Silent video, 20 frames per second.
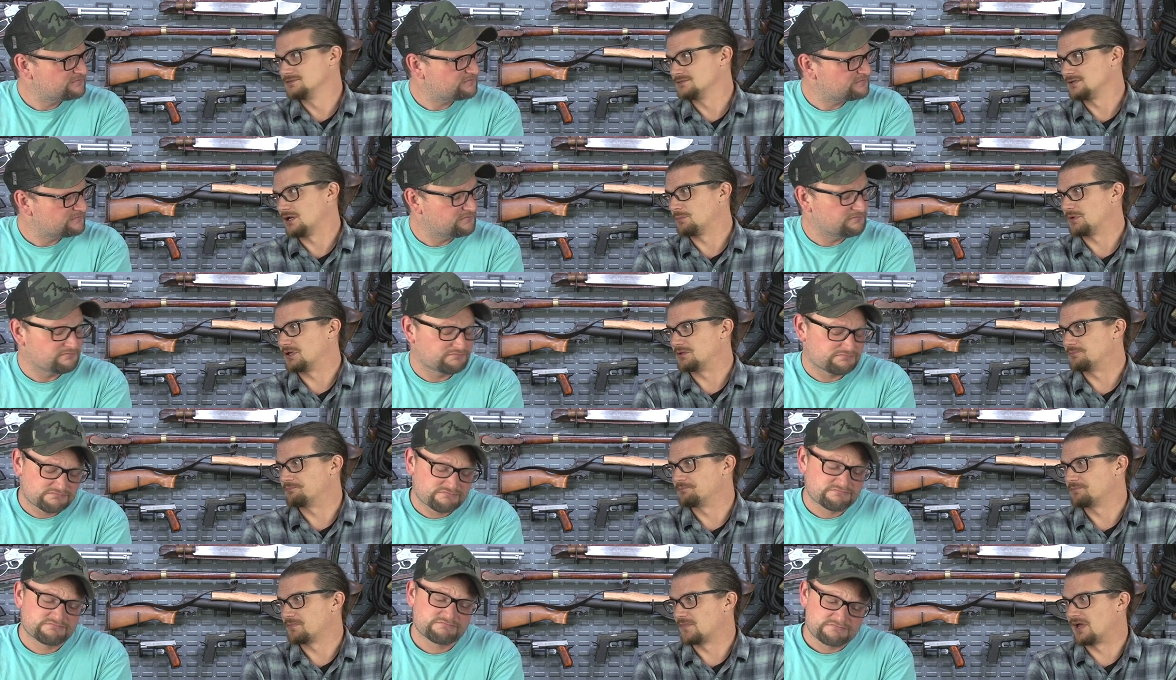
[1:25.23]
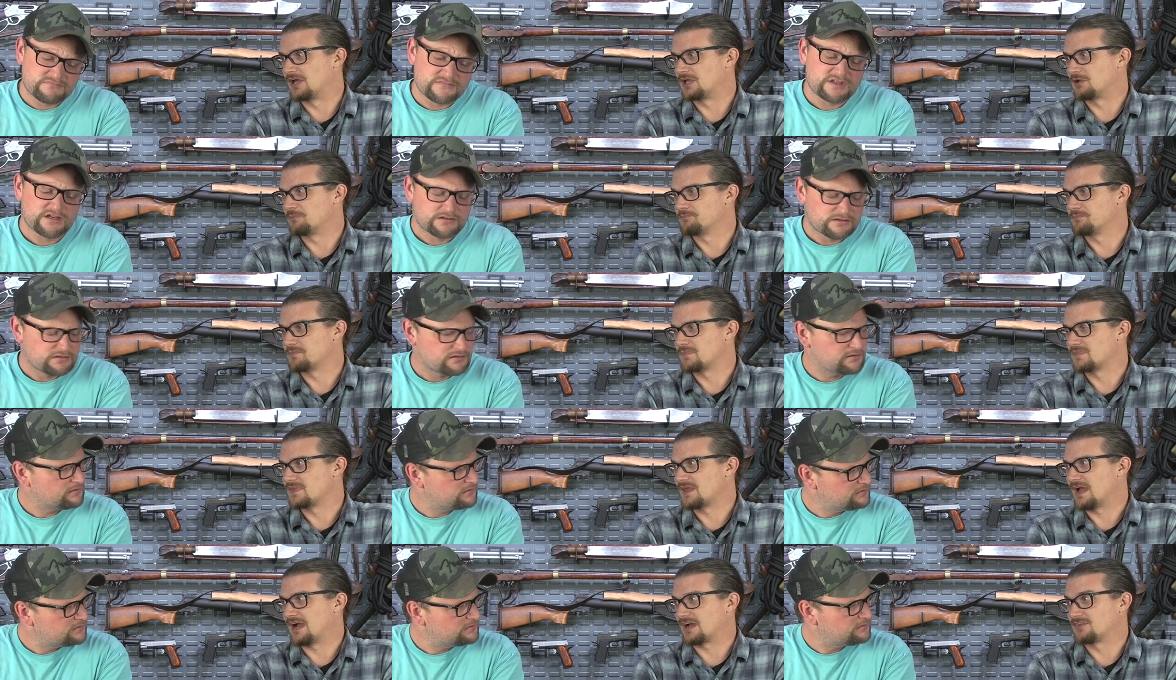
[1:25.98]
Speaker 1: I mean, like,
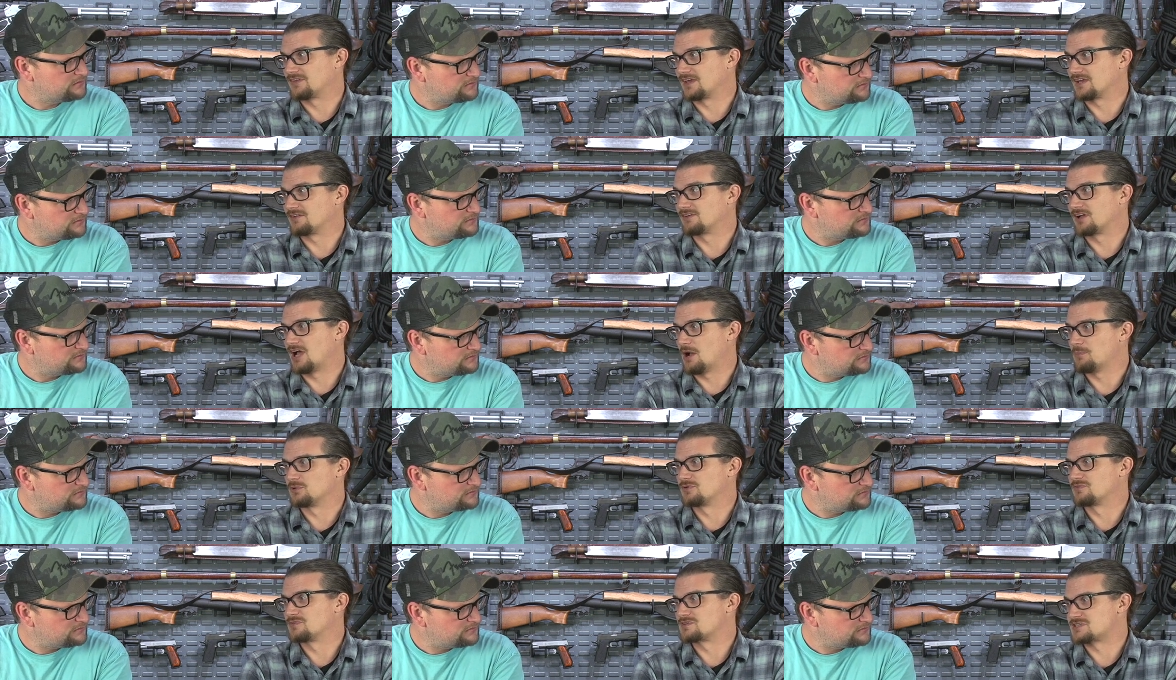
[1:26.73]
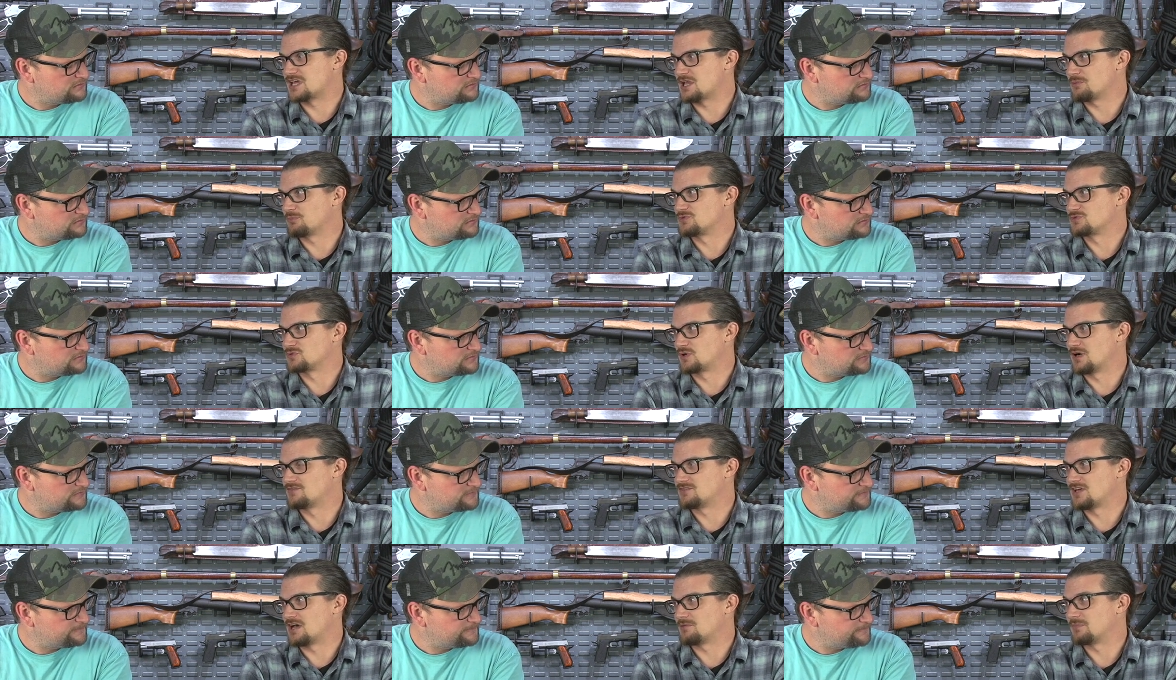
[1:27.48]
I can think of a couple of examples right
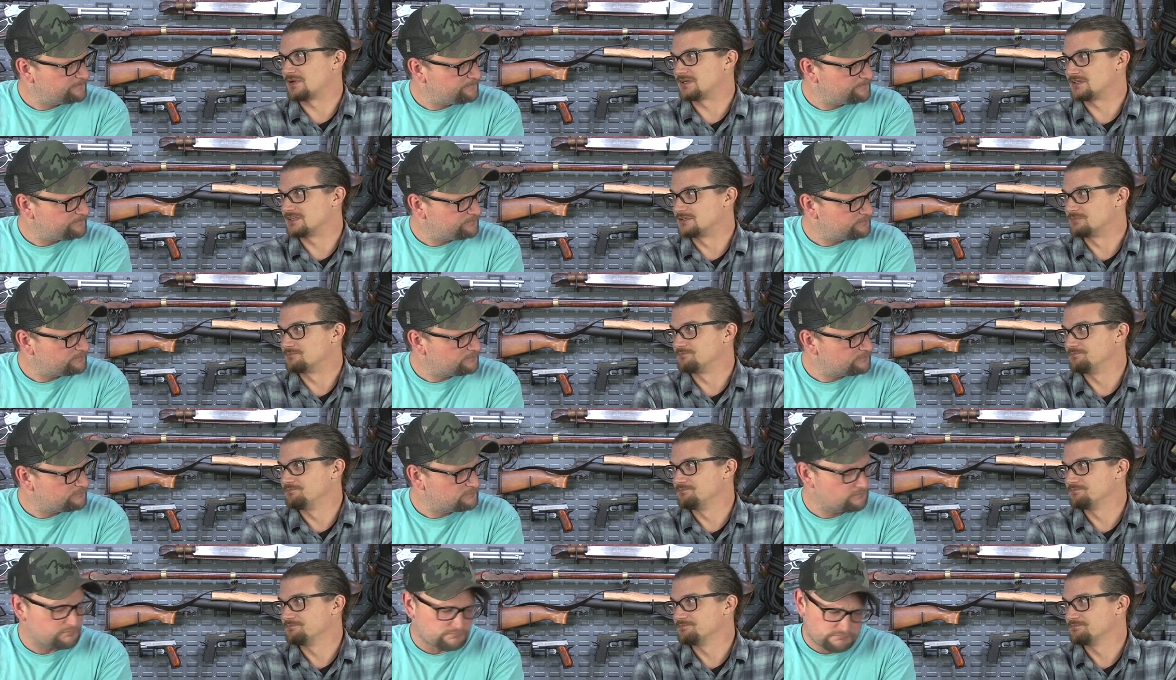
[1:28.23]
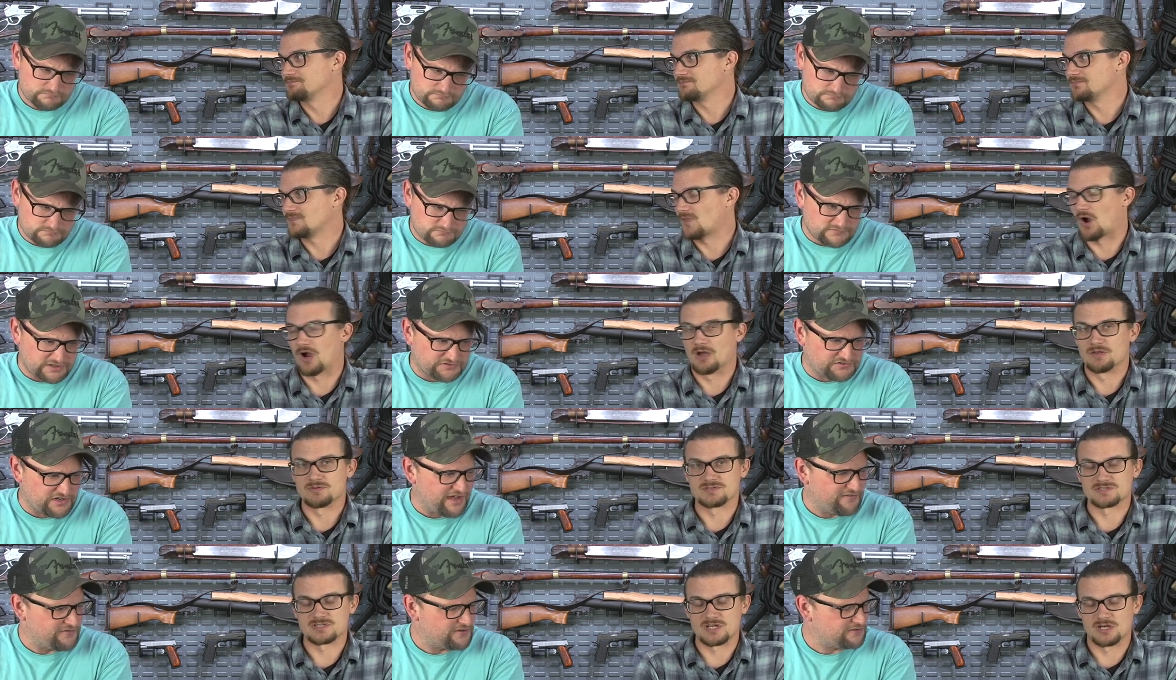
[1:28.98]
off the top of my head. All right.
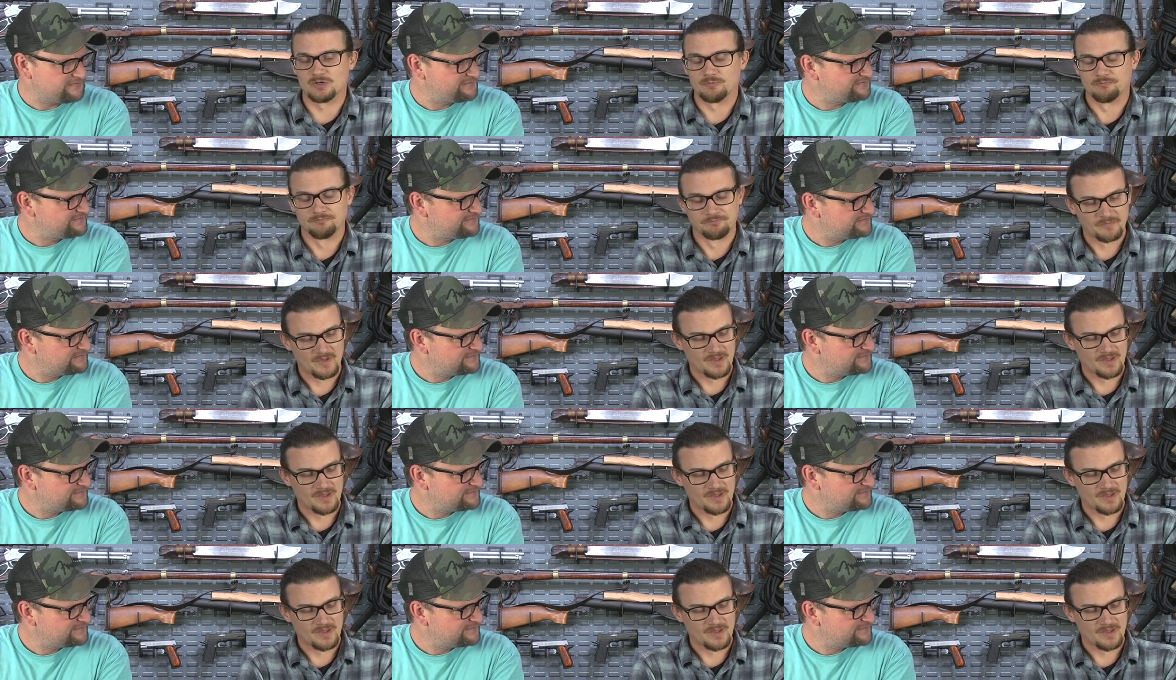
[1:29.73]
What's so